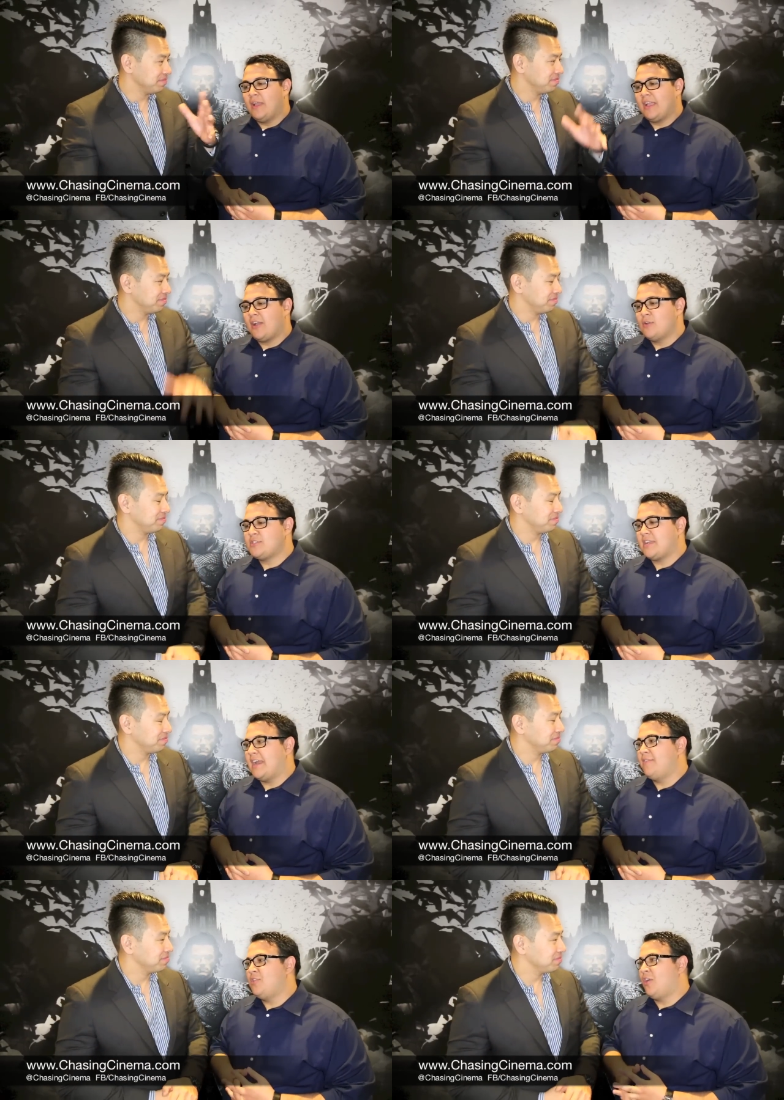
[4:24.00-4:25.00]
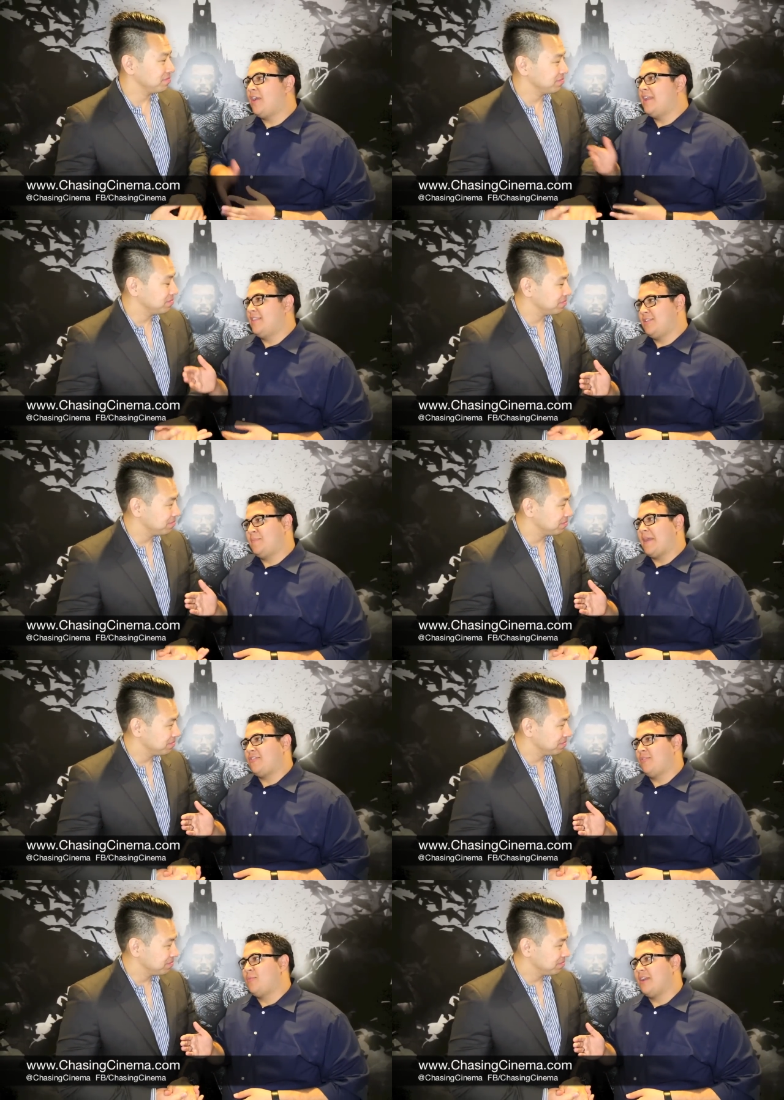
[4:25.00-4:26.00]
Speaker 1: it goes to kind of your end of the
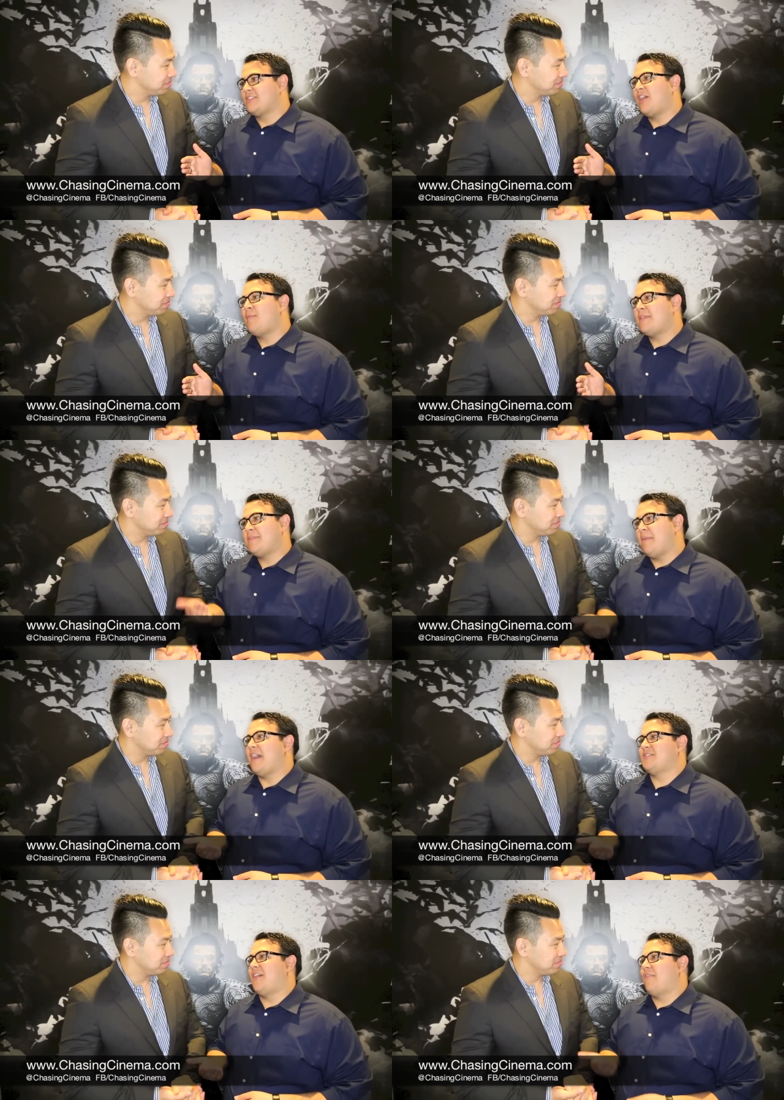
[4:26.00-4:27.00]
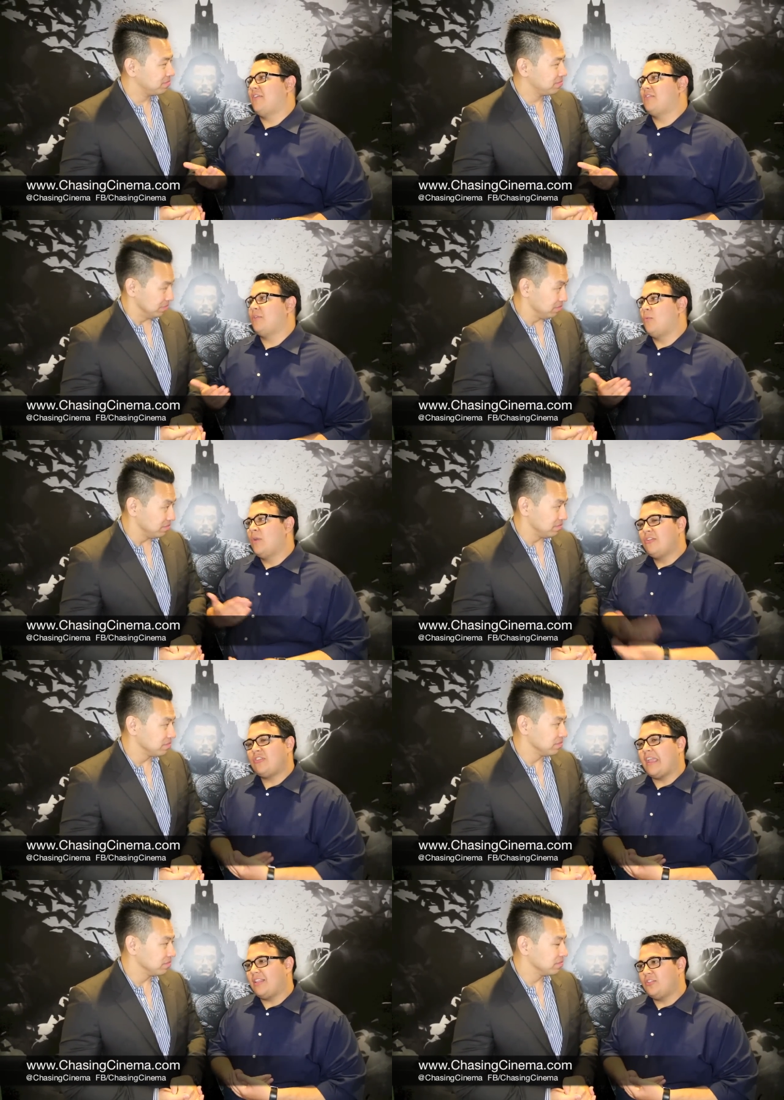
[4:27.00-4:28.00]
spectrum where it's all about the box office. Will
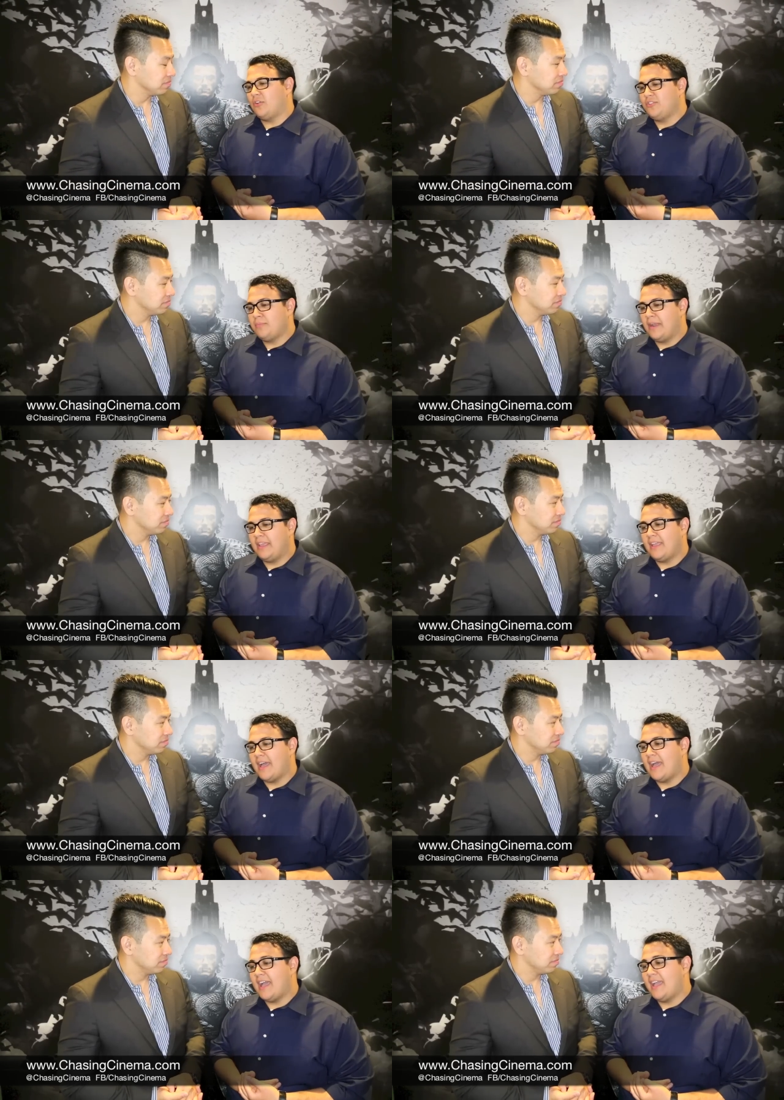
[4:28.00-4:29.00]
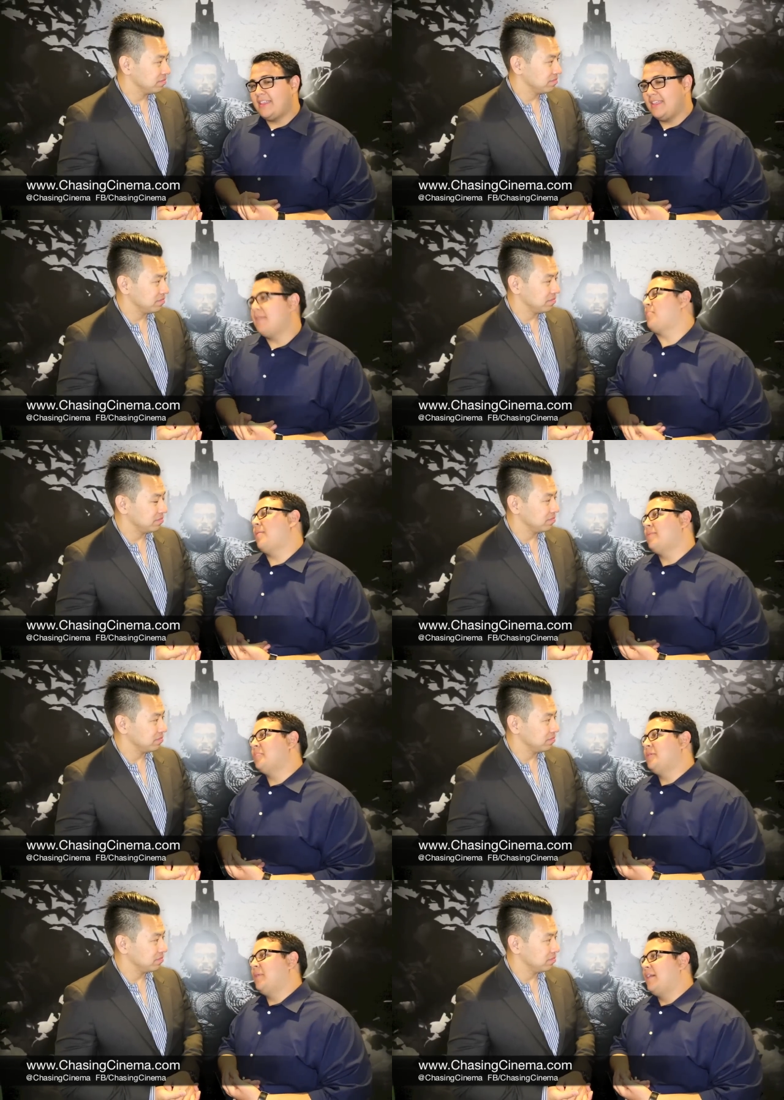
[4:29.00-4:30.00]
Jack and Untold do money? I think it
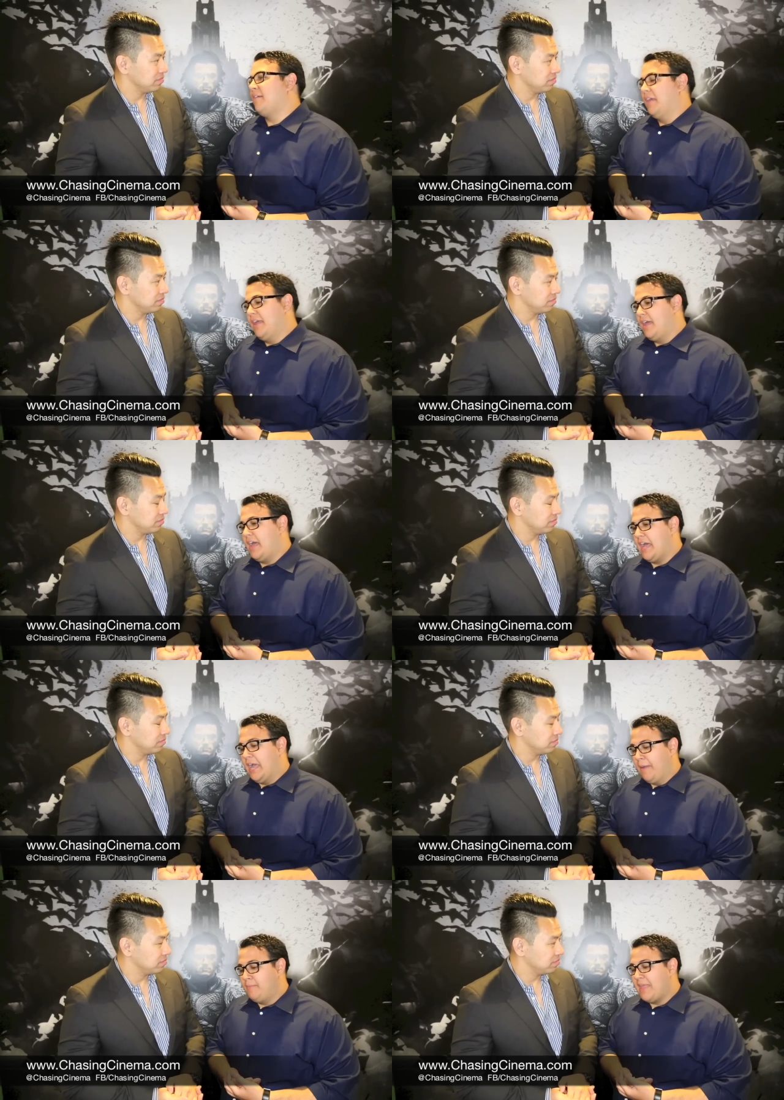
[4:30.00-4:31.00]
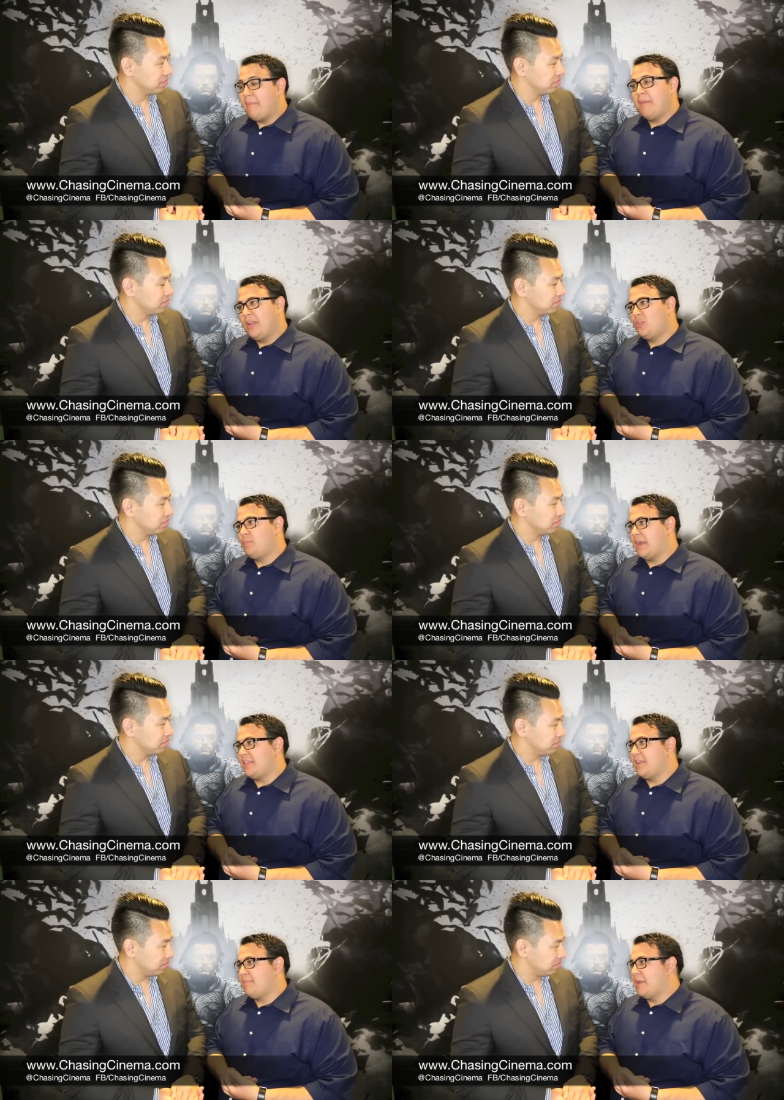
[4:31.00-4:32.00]
probably will. Um, not much, but I
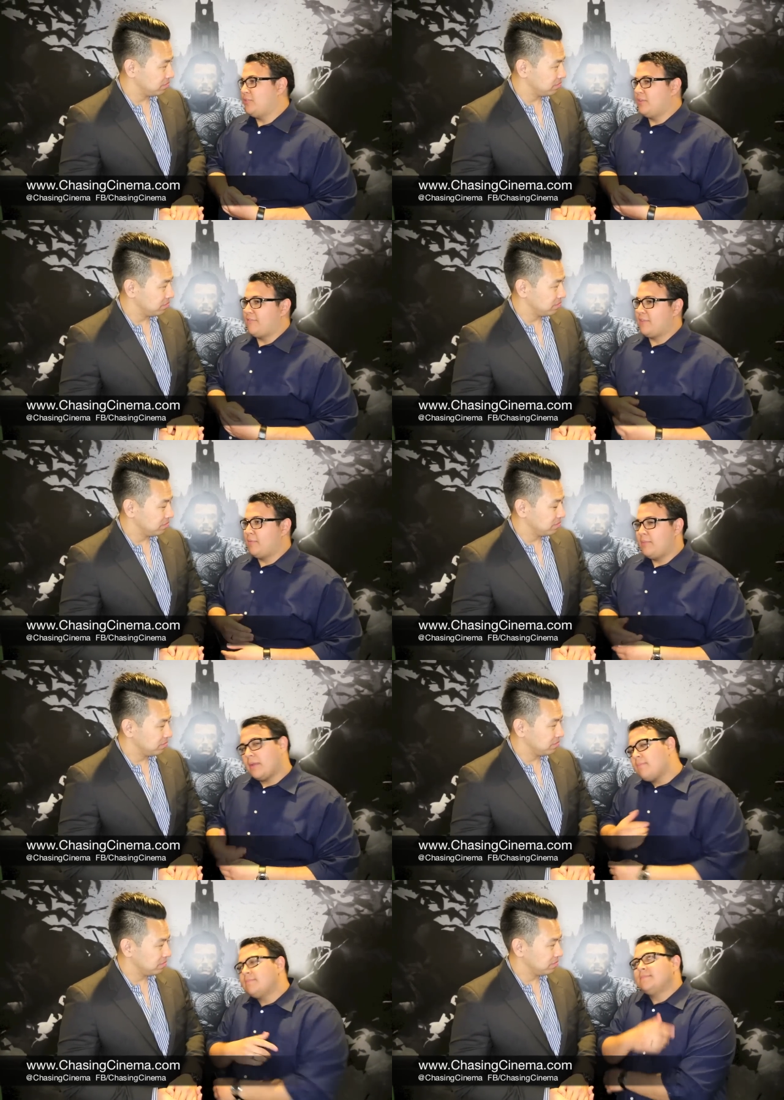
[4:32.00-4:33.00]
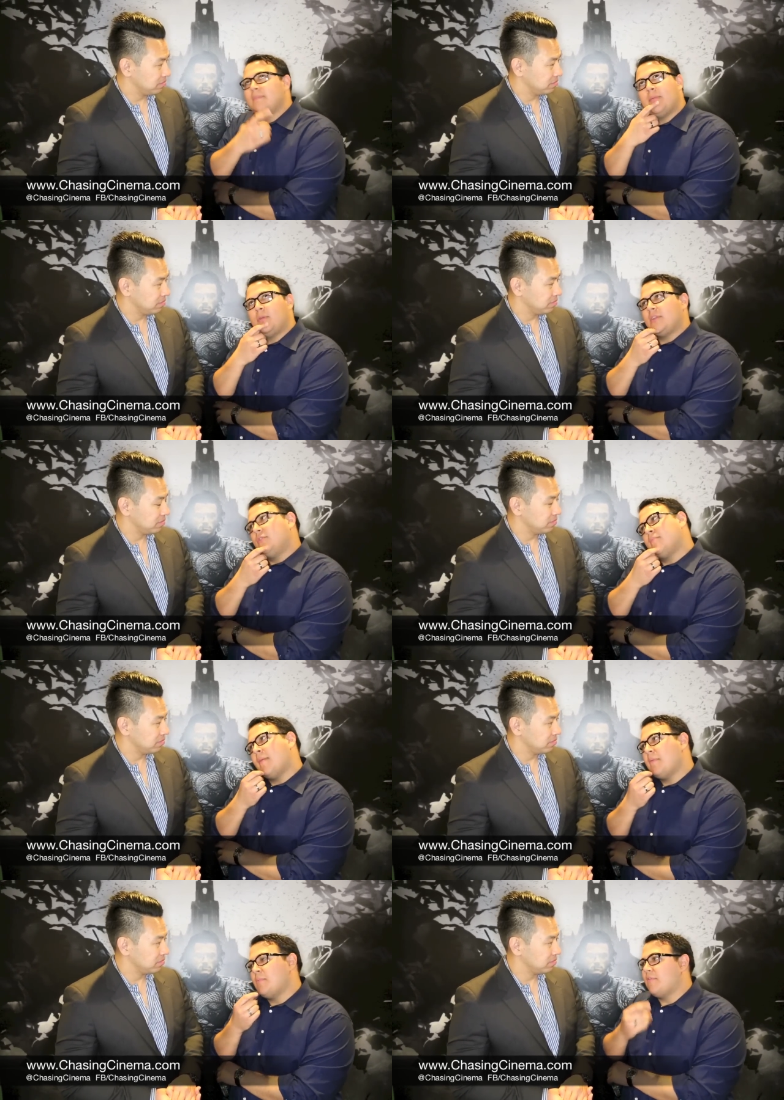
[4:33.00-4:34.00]
think it might do enough for them to be like, hmm, maybe we could do a
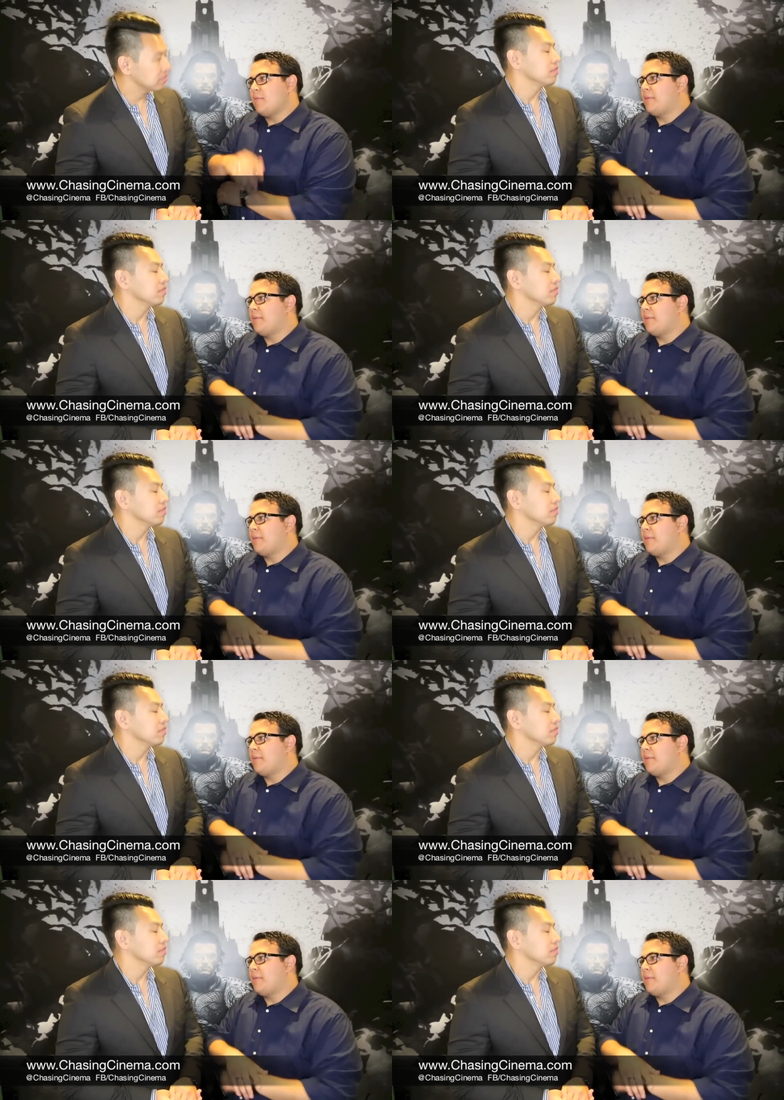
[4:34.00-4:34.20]
mummy movie.